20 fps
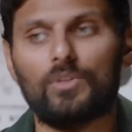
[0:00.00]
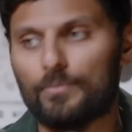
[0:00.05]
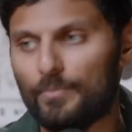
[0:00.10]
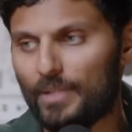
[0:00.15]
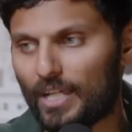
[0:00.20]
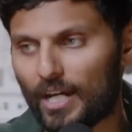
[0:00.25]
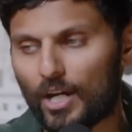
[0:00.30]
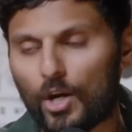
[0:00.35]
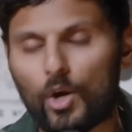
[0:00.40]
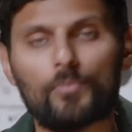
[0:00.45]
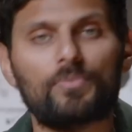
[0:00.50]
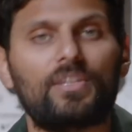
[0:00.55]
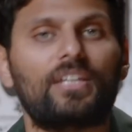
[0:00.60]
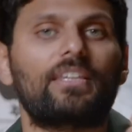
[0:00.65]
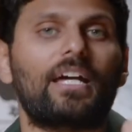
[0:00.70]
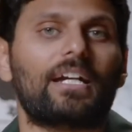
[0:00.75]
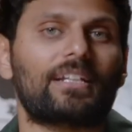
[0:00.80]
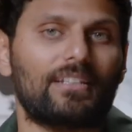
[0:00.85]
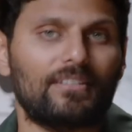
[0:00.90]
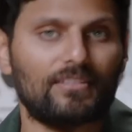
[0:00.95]
with me. I hope that
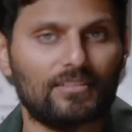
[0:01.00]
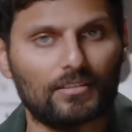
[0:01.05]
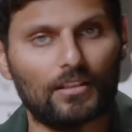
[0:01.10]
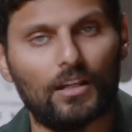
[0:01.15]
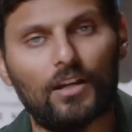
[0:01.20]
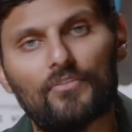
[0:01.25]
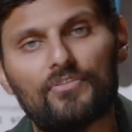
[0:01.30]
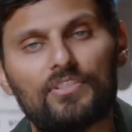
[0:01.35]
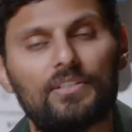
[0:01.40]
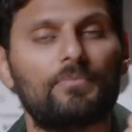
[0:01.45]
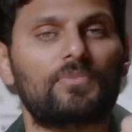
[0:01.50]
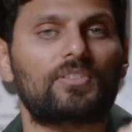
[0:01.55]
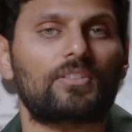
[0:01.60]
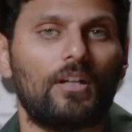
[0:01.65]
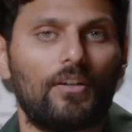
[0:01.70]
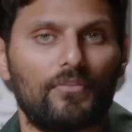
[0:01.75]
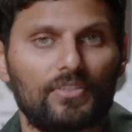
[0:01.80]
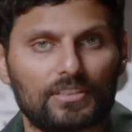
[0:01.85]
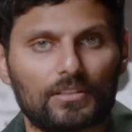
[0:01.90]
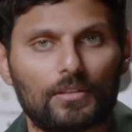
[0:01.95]
that can serve him,
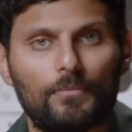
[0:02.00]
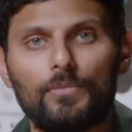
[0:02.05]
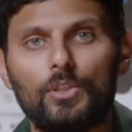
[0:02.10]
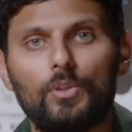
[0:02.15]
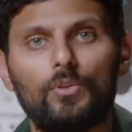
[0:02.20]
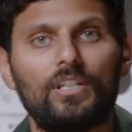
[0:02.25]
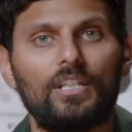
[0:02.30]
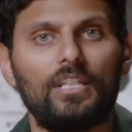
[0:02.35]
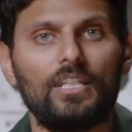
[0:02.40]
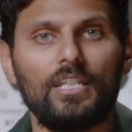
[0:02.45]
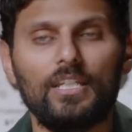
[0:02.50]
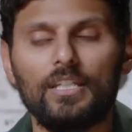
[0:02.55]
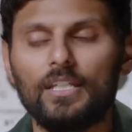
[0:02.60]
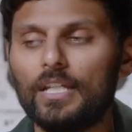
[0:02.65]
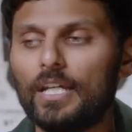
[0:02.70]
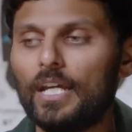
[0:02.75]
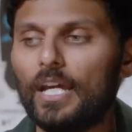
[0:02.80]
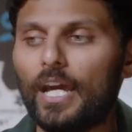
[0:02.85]
serve his community.